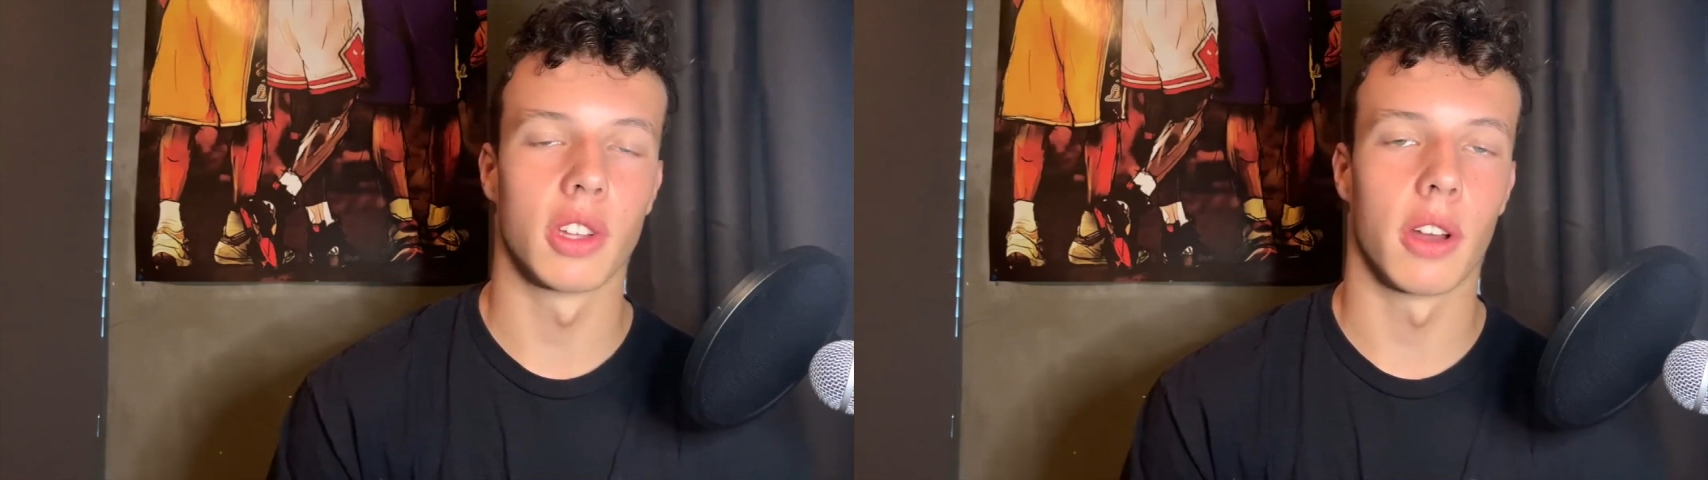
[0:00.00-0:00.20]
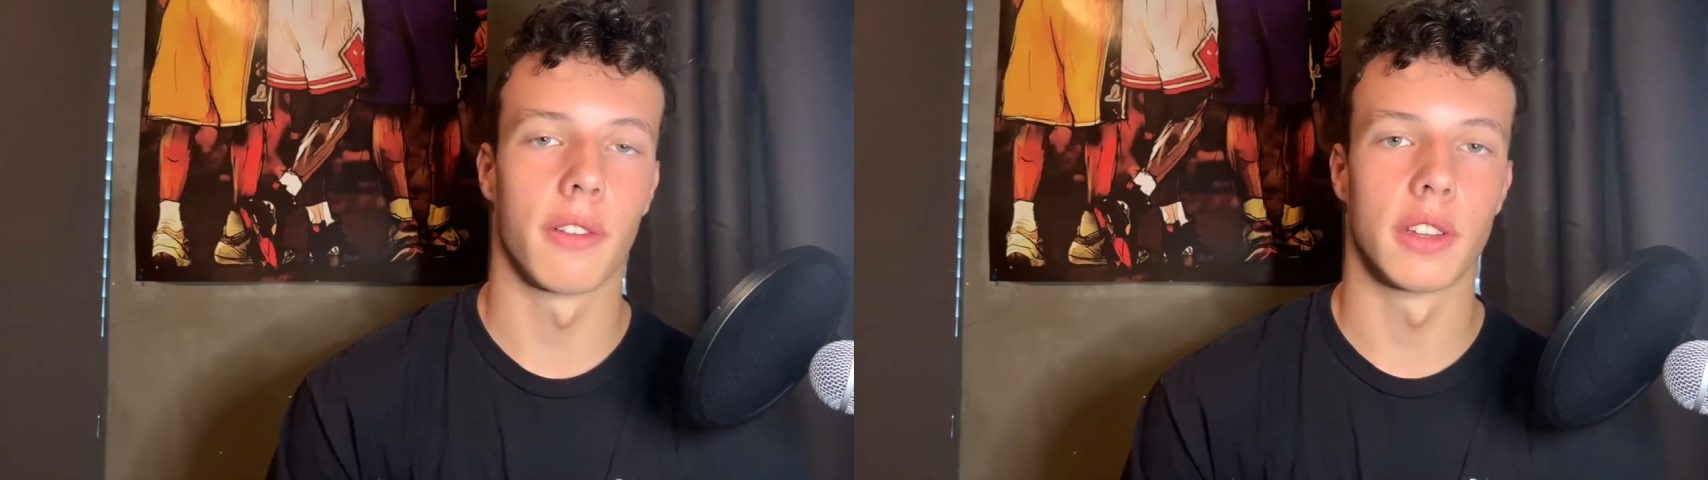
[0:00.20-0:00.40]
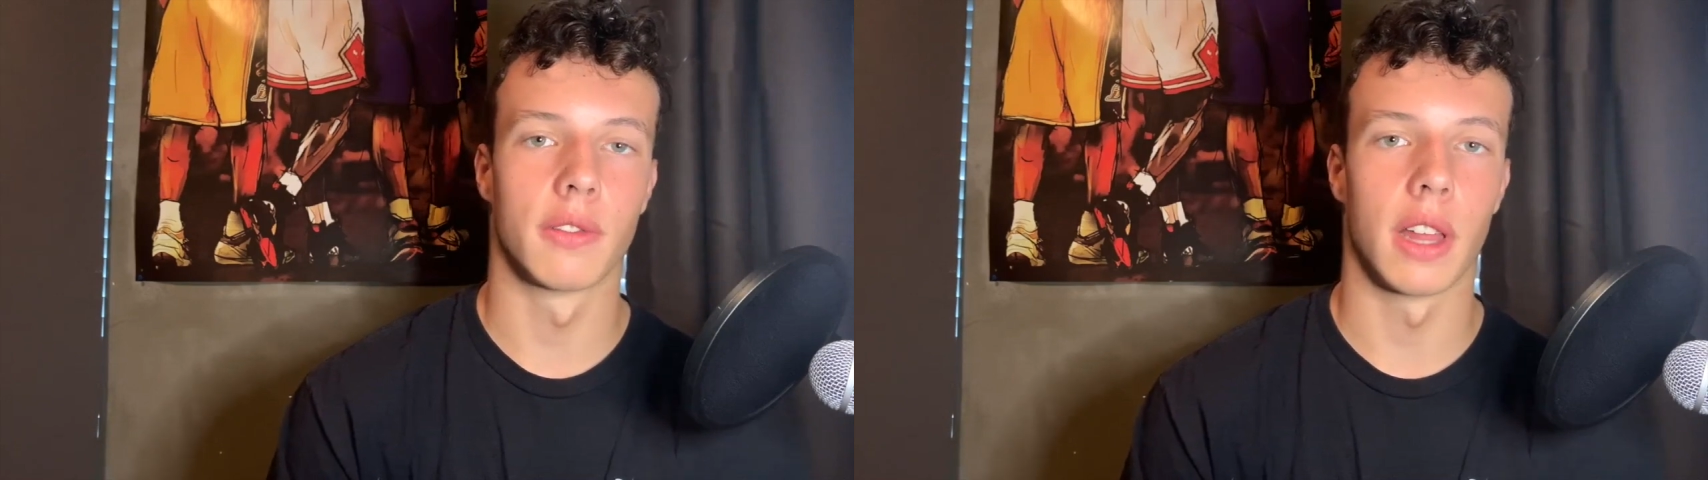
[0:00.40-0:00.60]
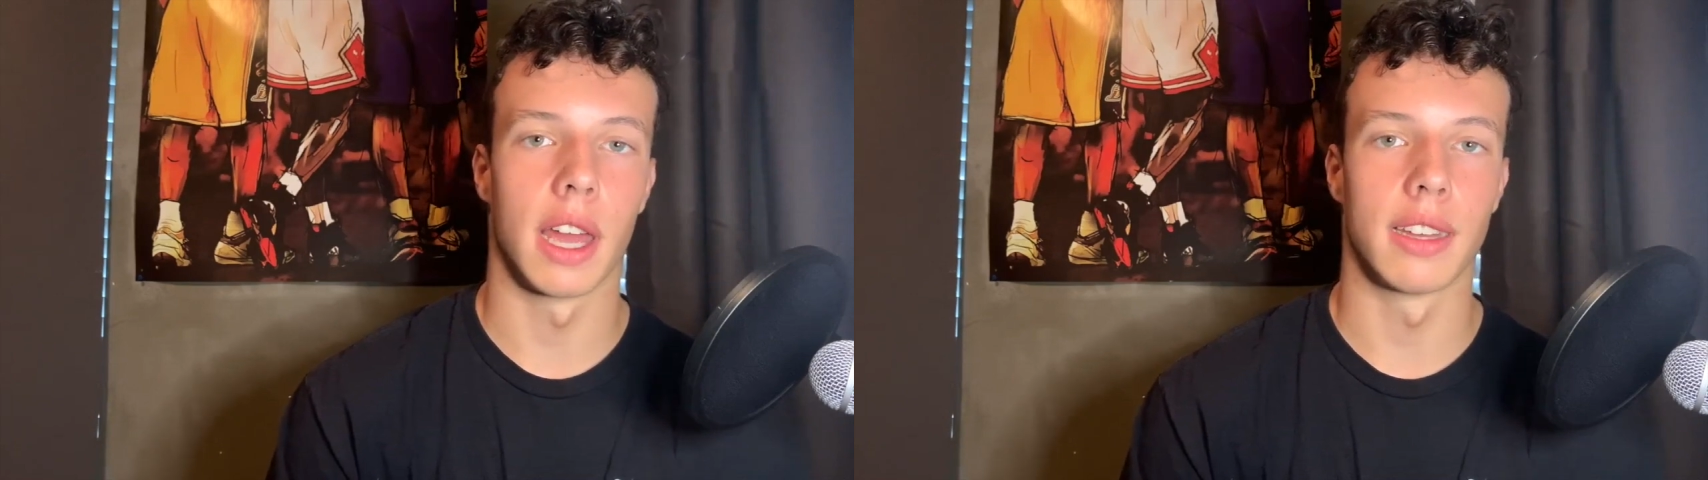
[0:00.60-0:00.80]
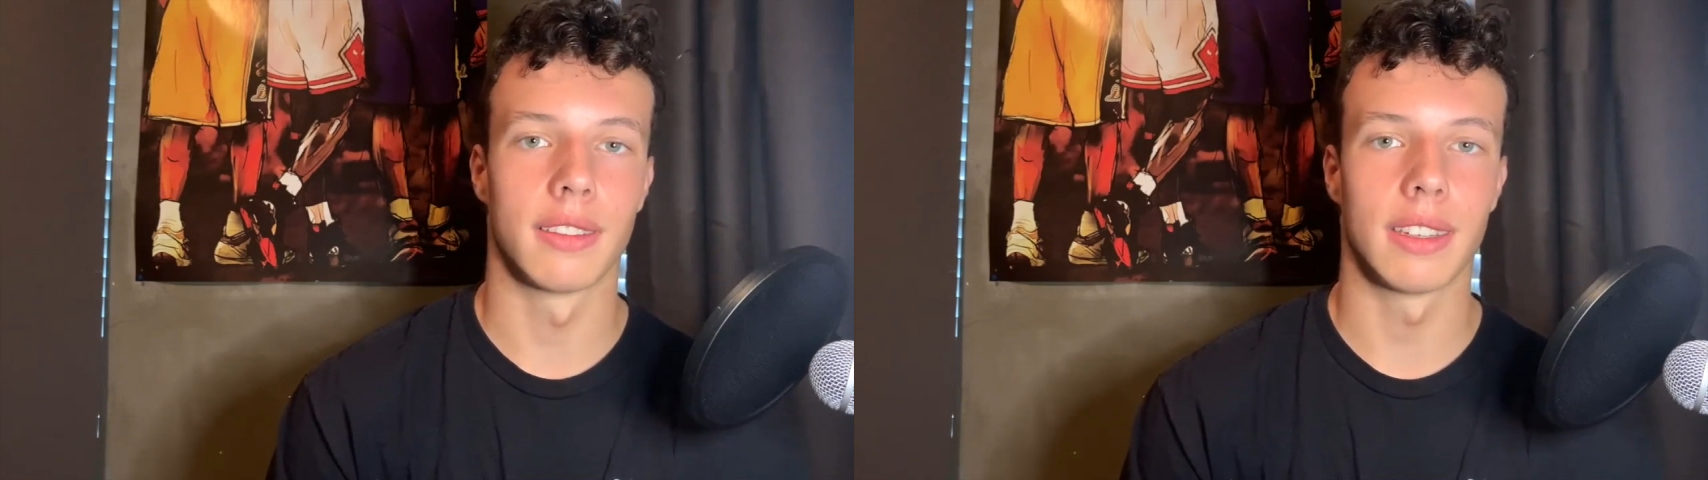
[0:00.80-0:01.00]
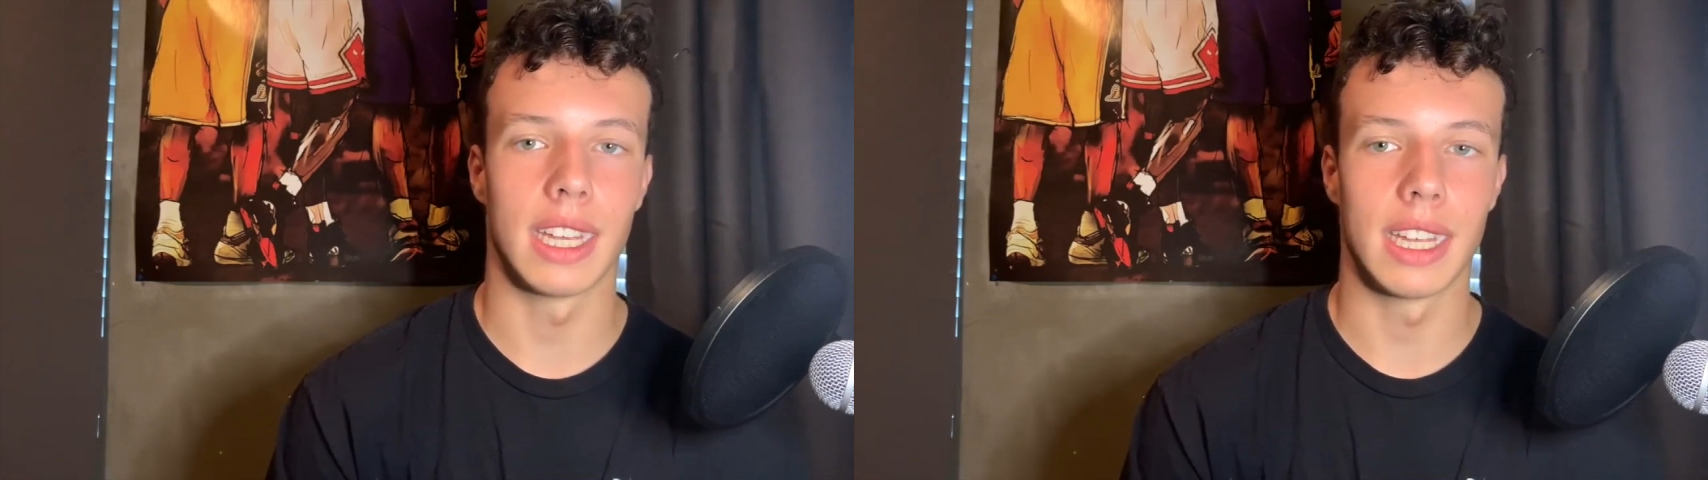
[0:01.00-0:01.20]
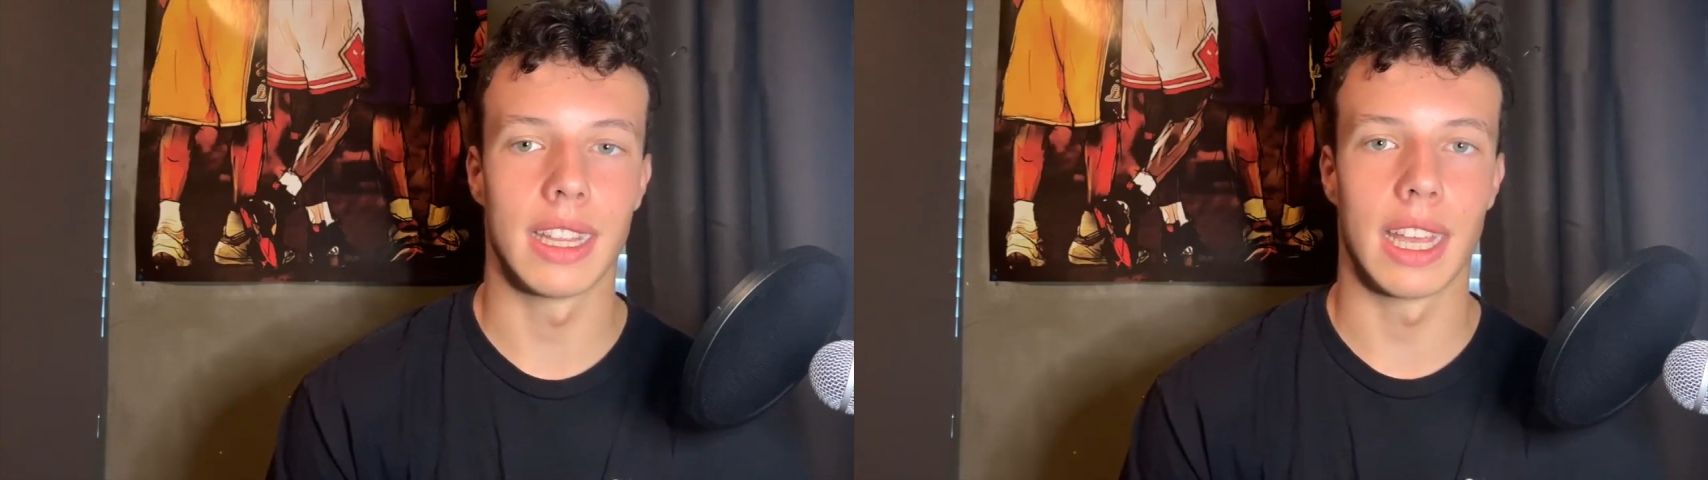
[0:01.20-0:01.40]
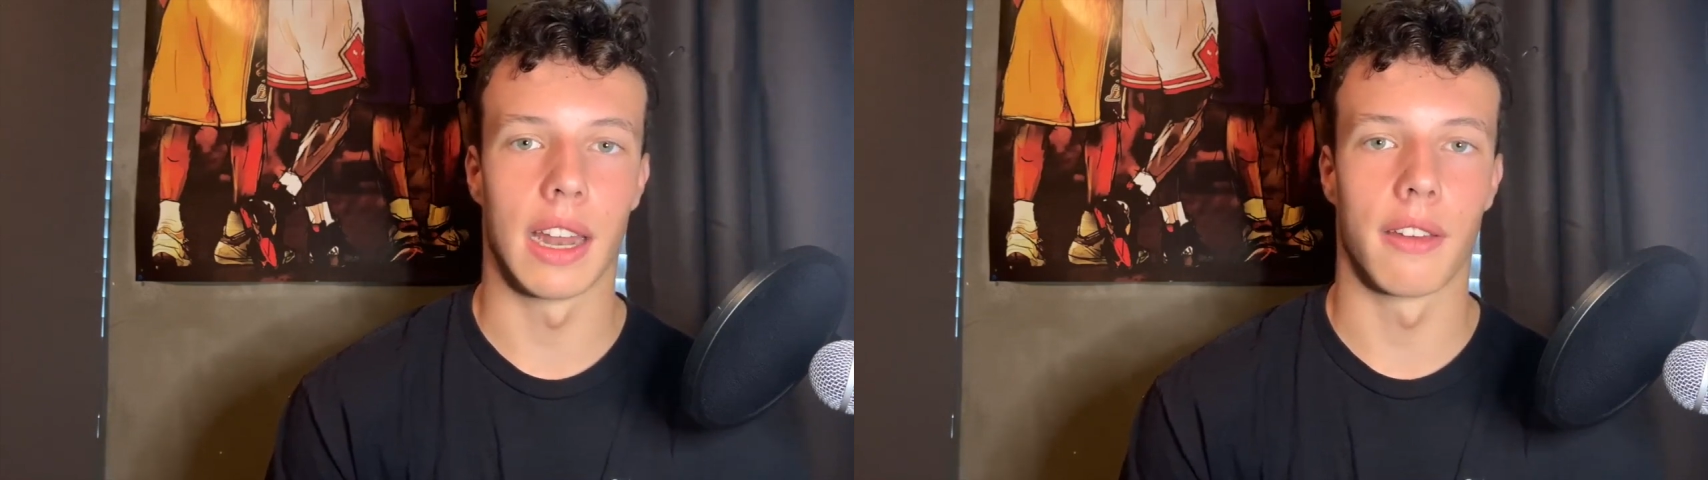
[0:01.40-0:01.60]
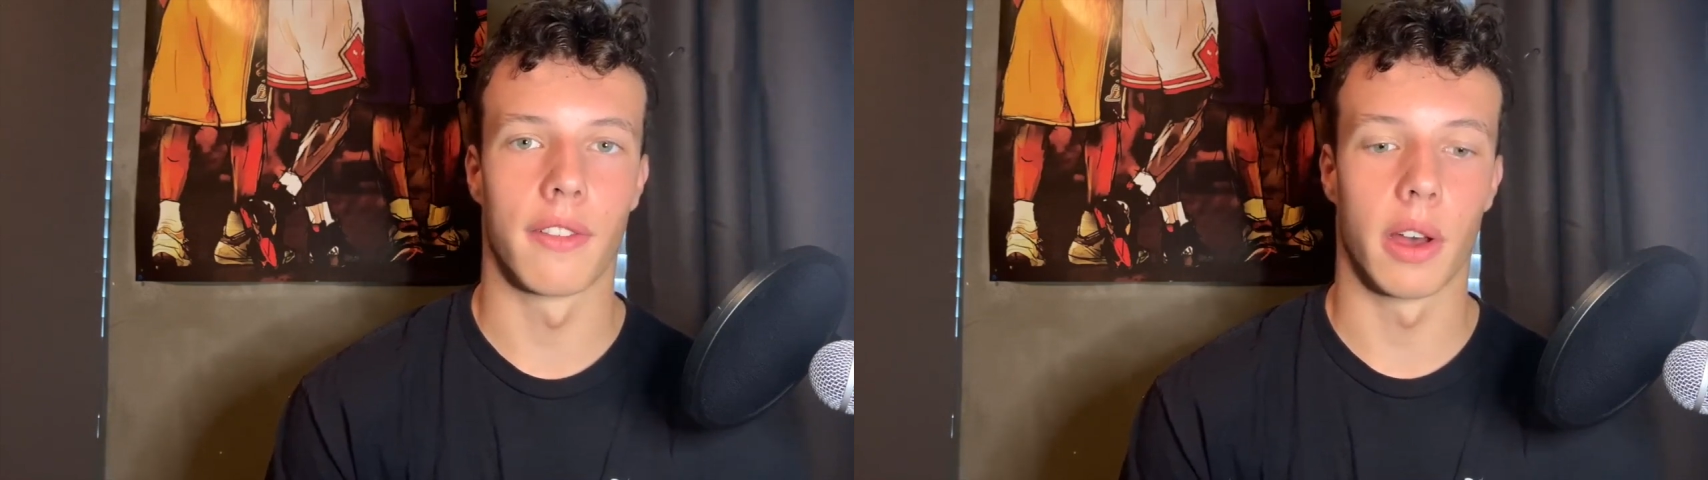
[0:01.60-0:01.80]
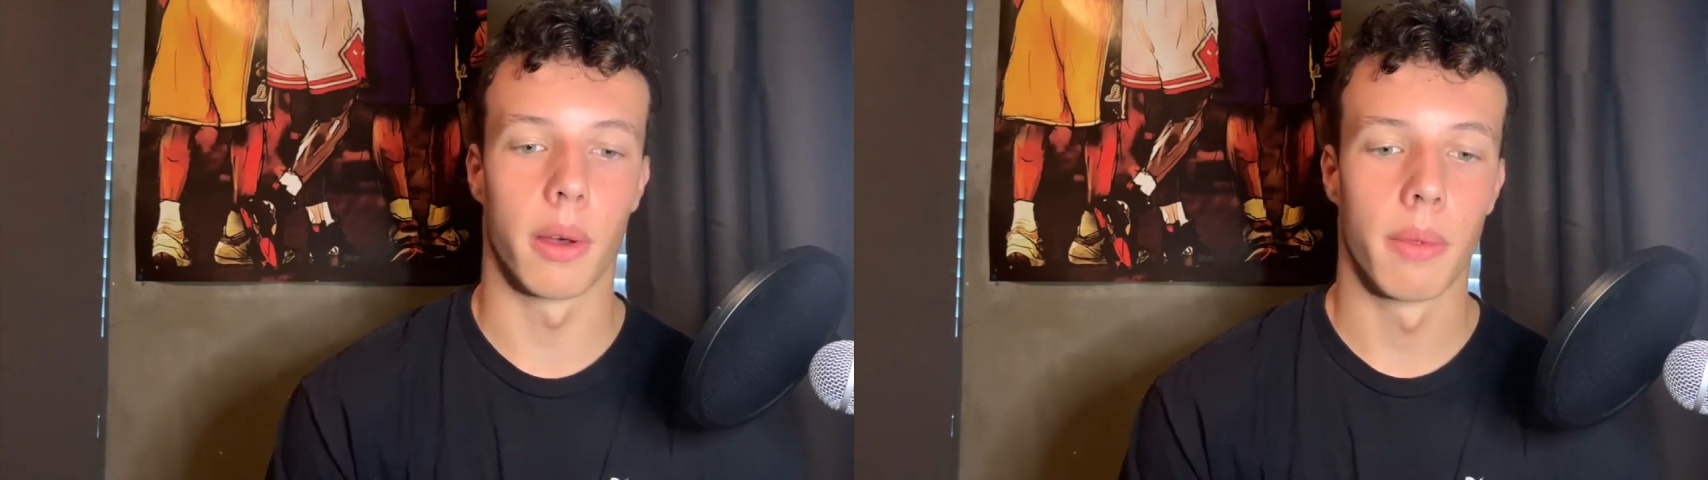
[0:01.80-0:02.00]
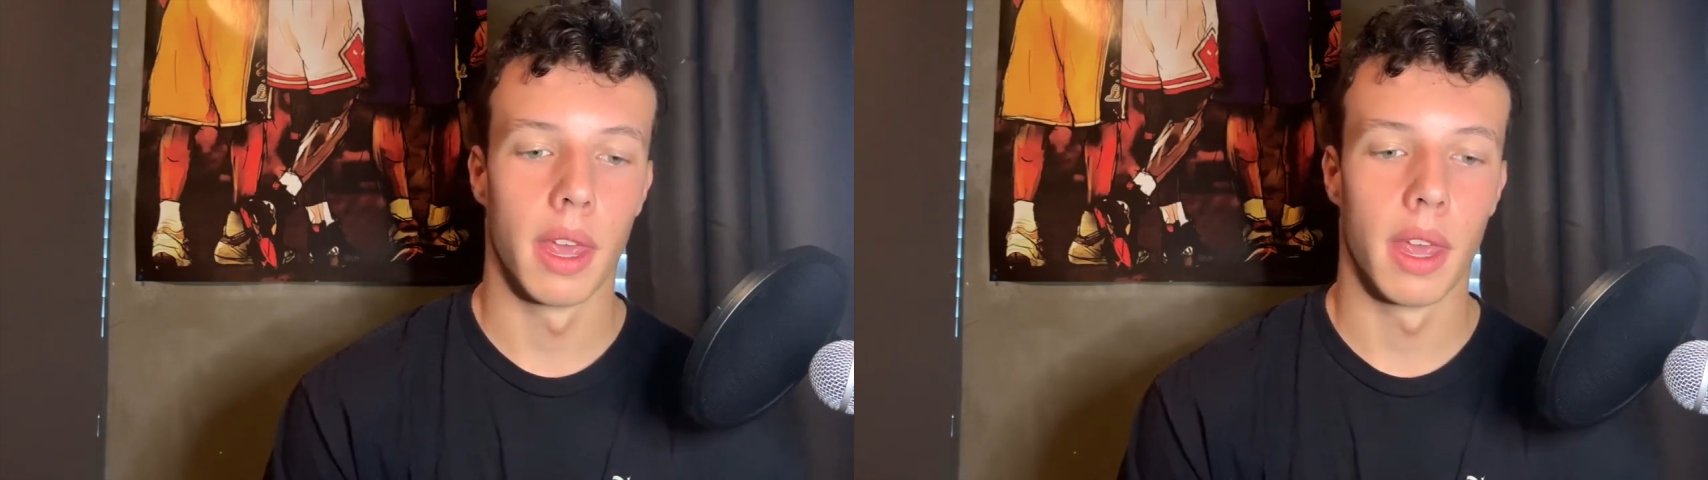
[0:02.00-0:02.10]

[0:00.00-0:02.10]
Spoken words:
offensive lines in the NFL,